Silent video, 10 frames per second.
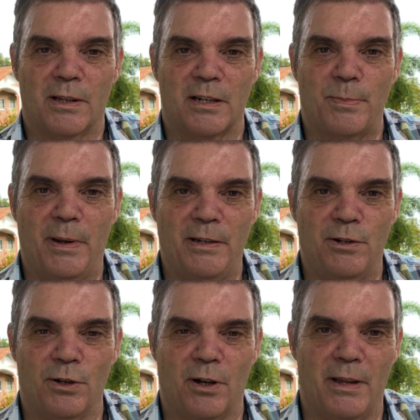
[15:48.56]
that's been
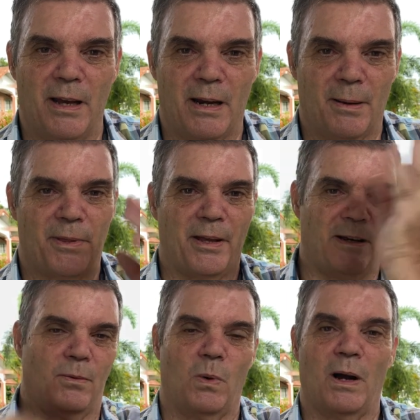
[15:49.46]
done on there. And I'm
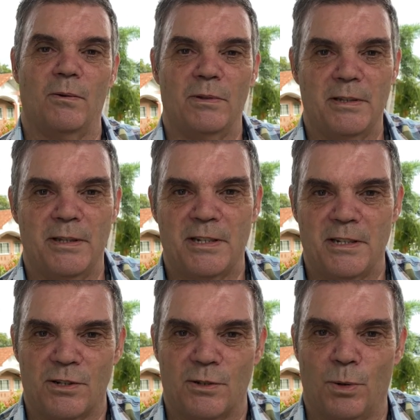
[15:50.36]
thinking, wow, this
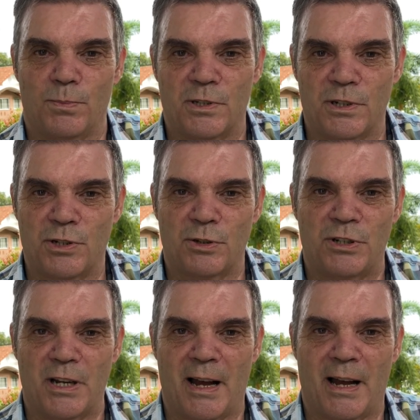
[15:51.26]
is up to
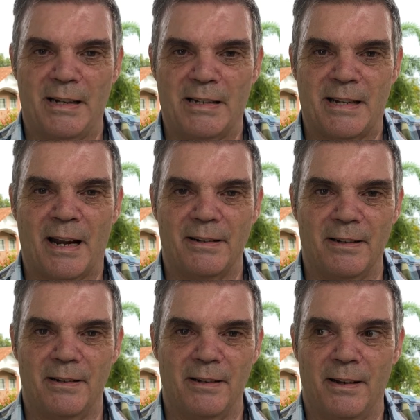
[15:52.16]
such a high
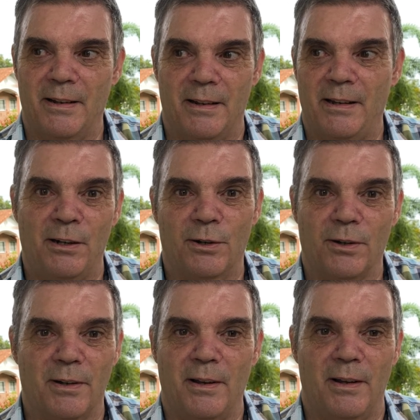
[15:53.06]
standard. You
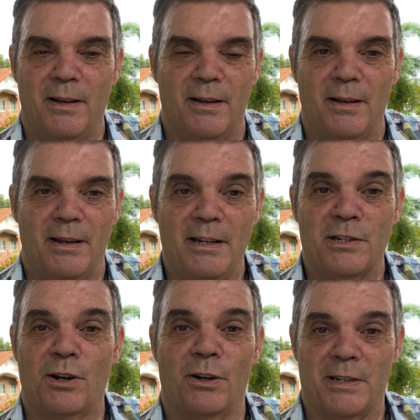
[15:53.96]
know, he's
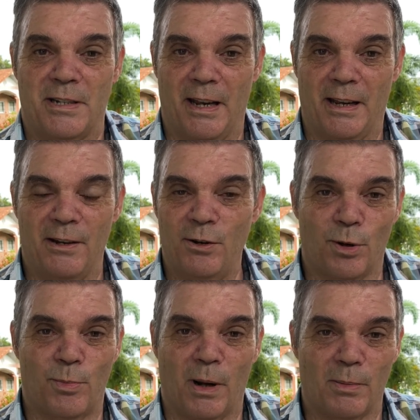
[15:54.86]
got to take it,
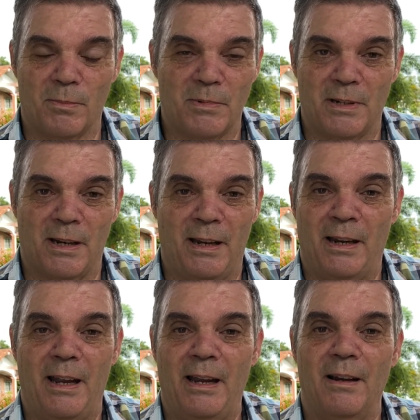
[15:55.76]
no problems.
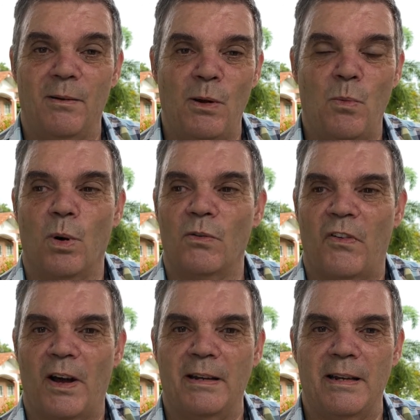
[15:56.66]
He won't
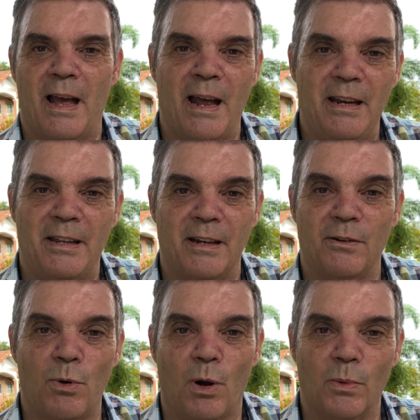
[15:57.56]
find
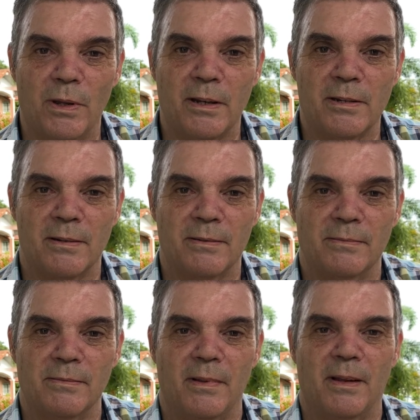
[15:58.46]
anything wrong with it.
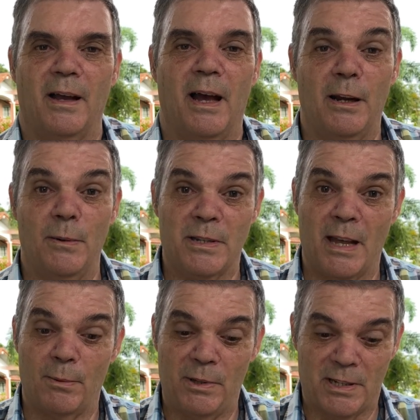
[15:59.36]
And he was
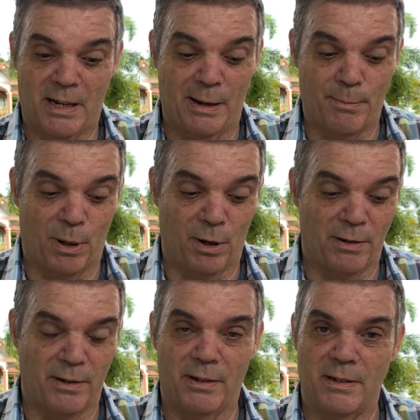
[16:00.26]
there with his
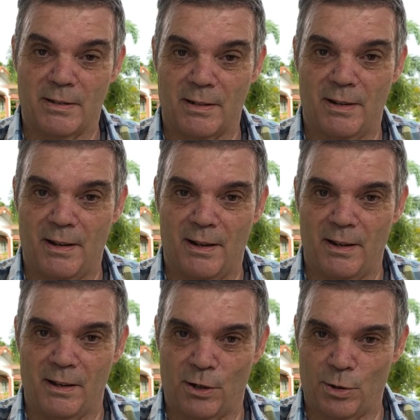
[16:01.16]
clipboard, and he's
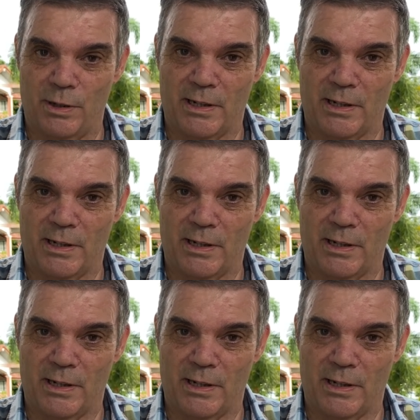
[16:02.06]
going